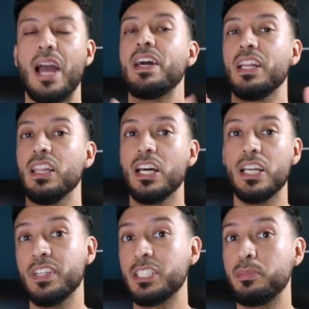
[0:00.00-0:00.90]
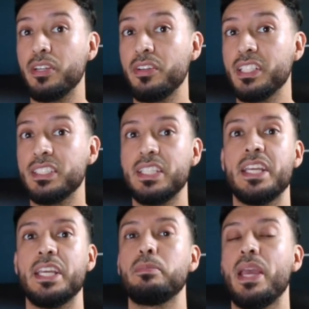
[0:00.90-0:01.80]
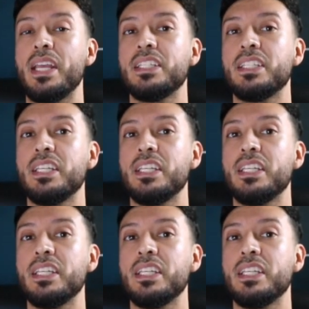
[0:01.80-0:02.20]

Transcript: something that you like? You'll have a lot more